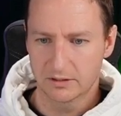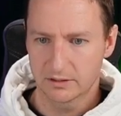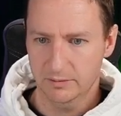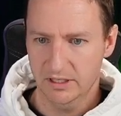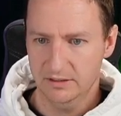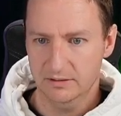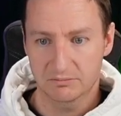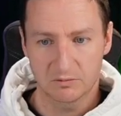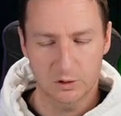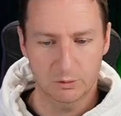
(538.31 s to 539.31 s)
Space,
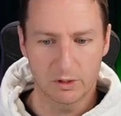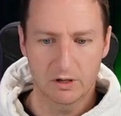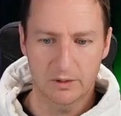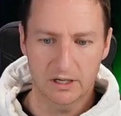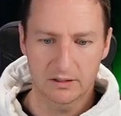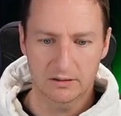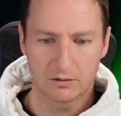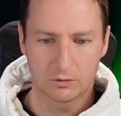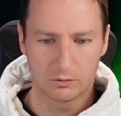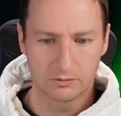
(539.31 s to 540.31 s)
squiggly brackets,
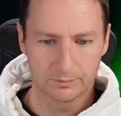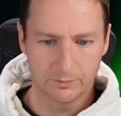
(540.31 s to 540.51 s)
cool.